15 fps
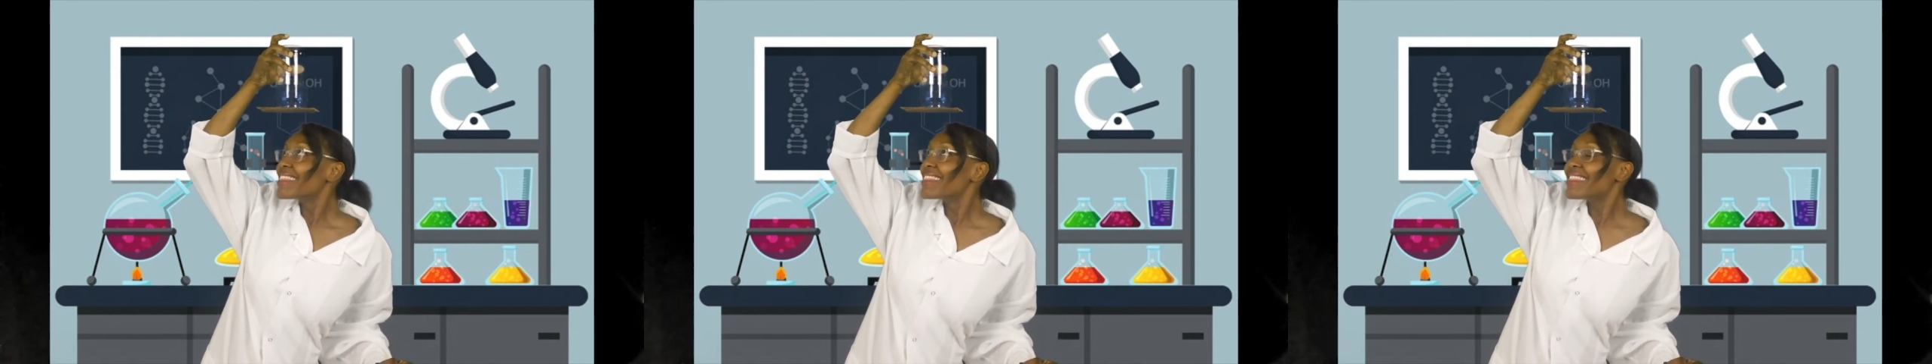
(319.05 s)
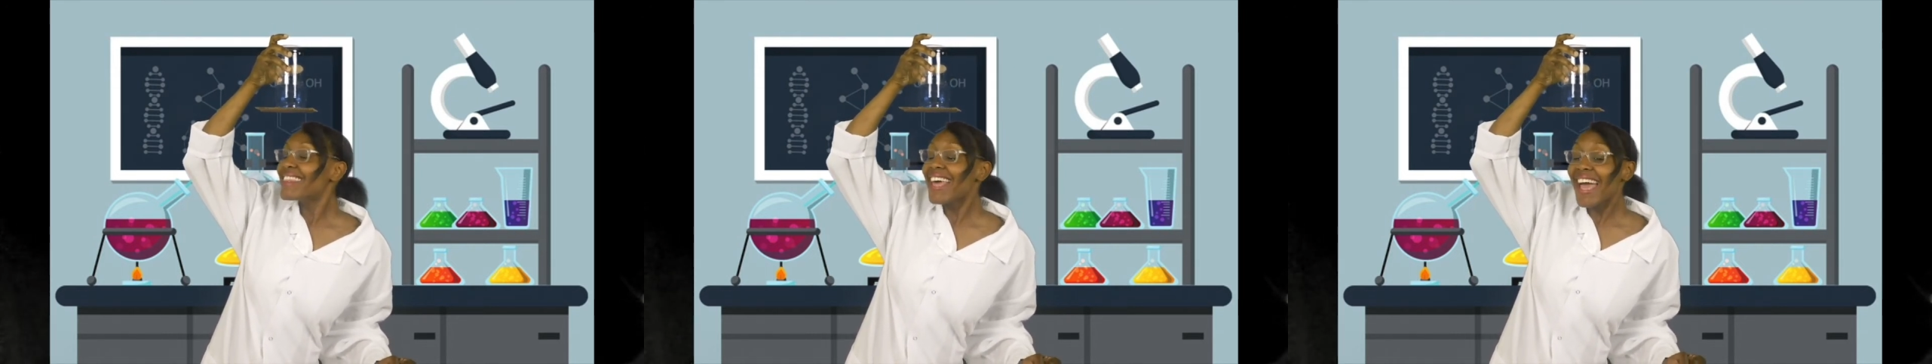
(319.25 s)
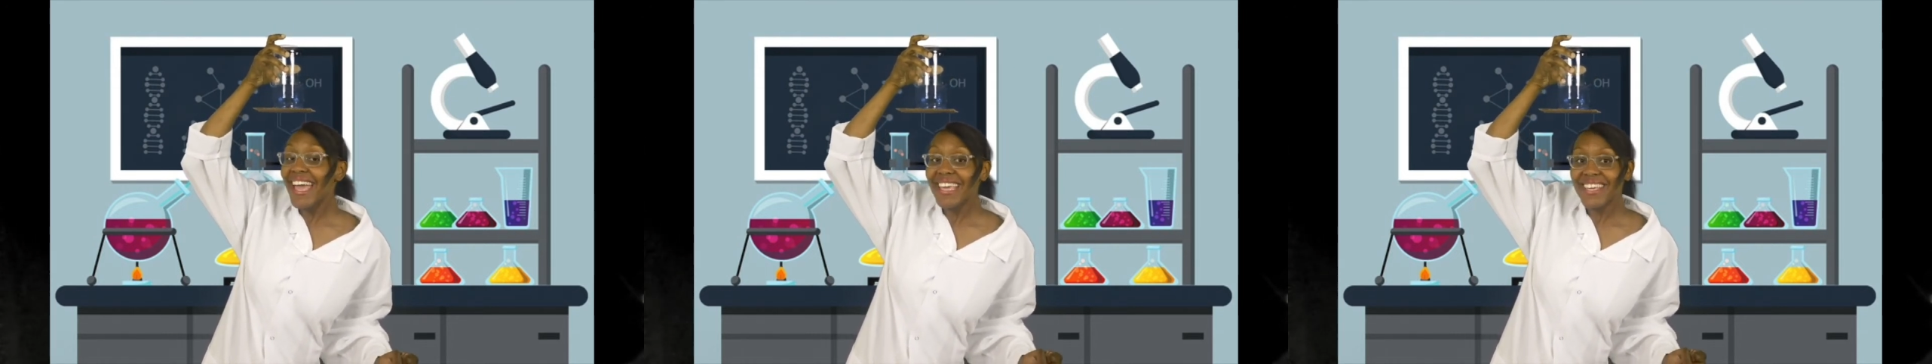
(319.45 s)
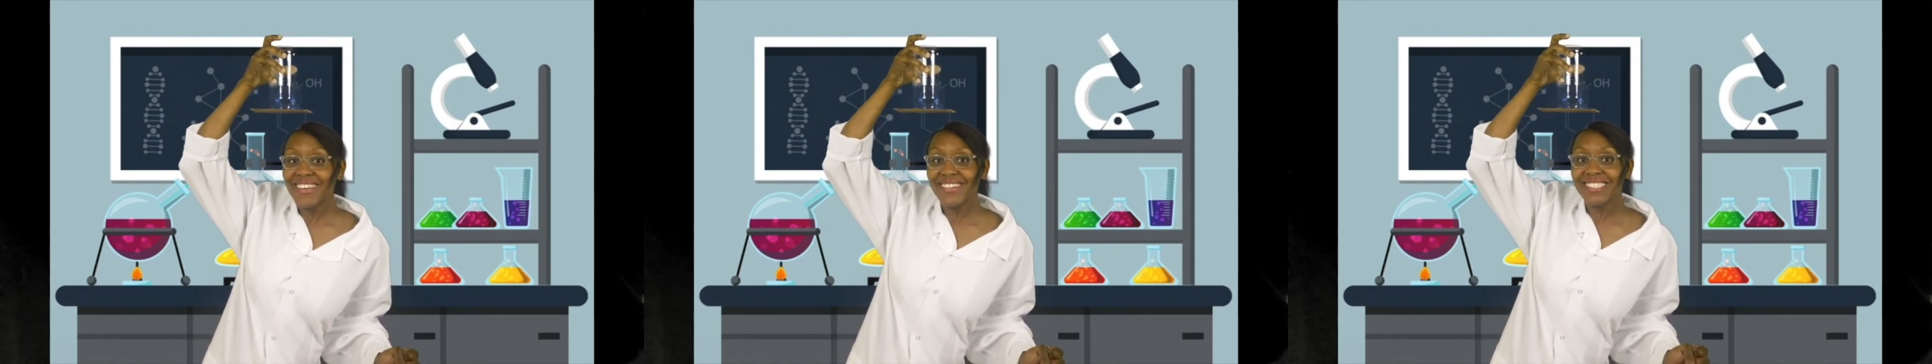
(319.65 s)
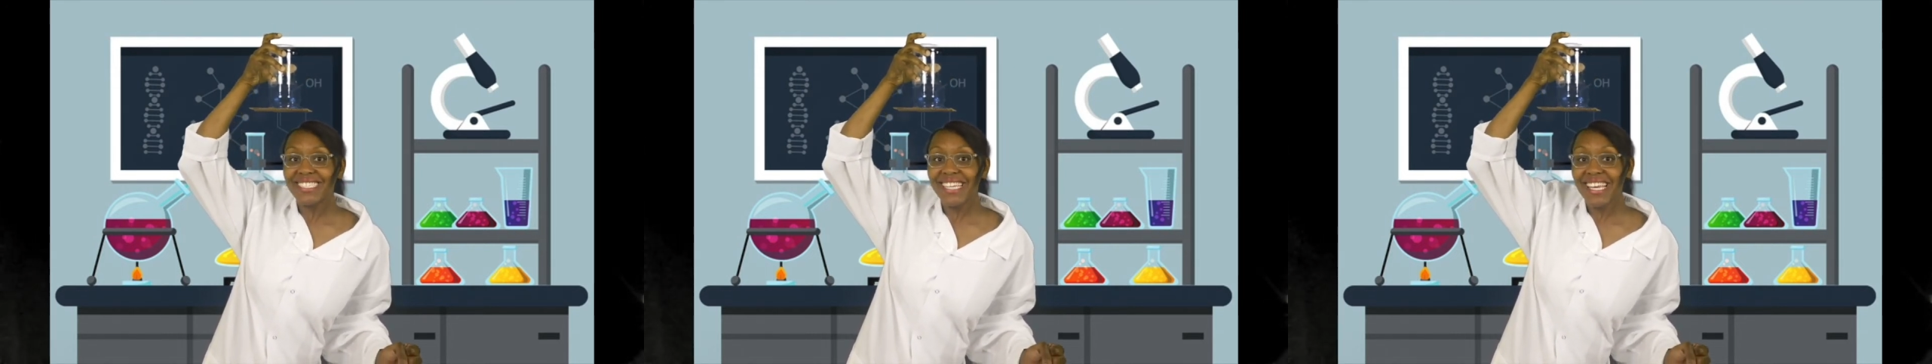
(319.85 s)
Thank
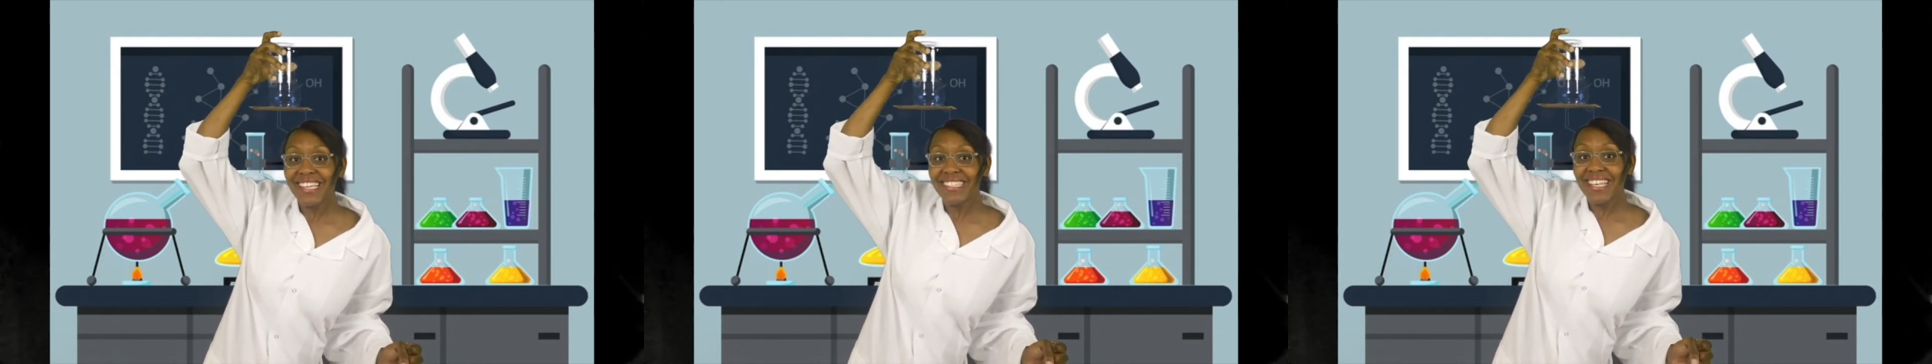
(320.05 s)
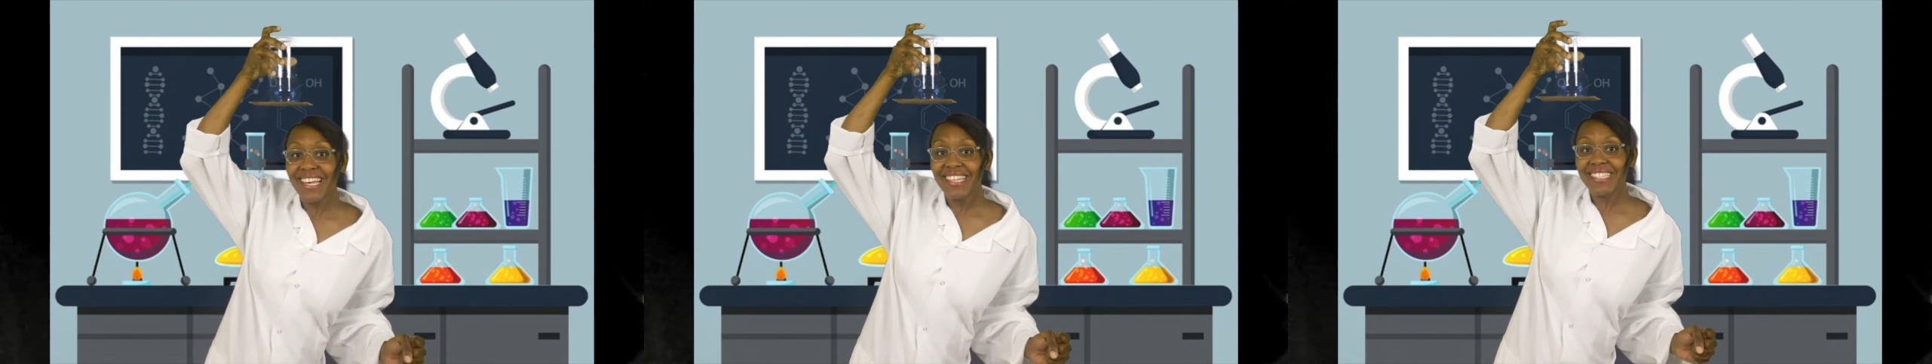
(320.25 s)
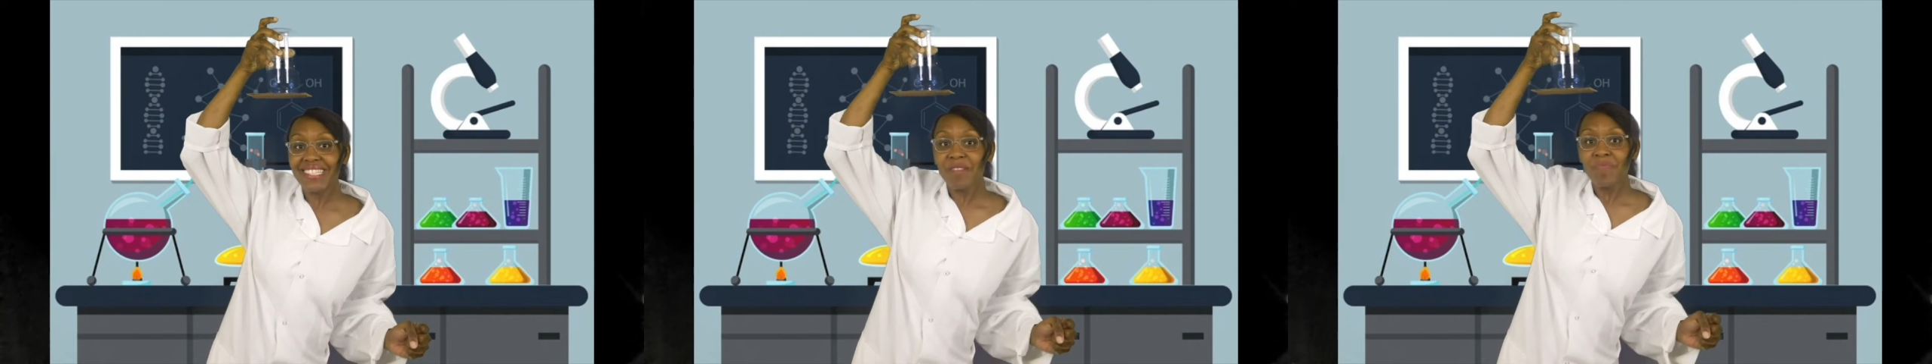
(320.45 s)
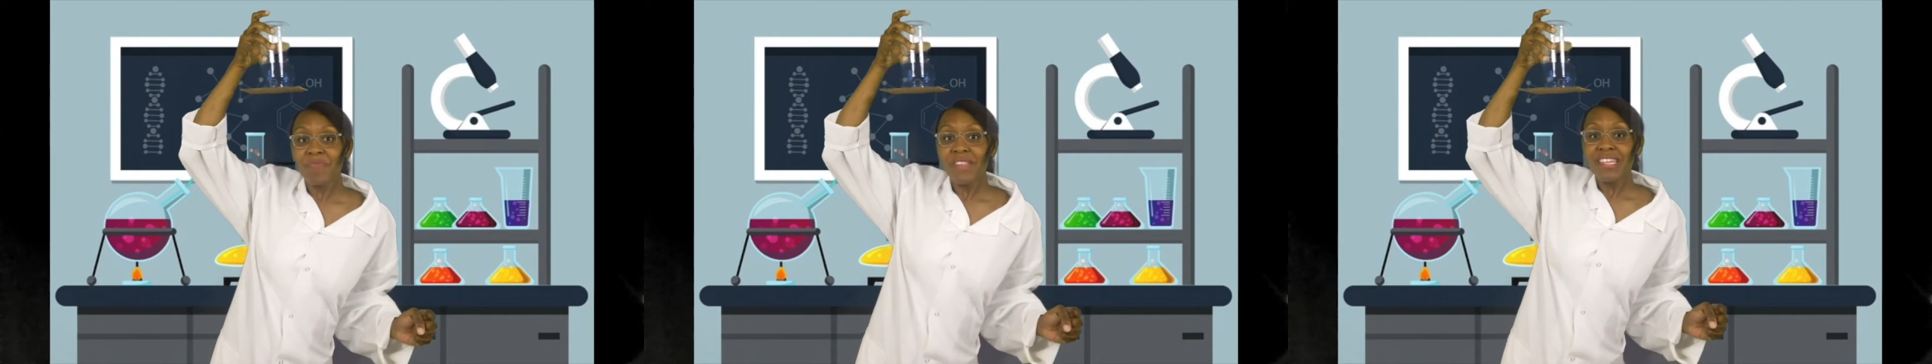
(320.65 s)
you, Jesus.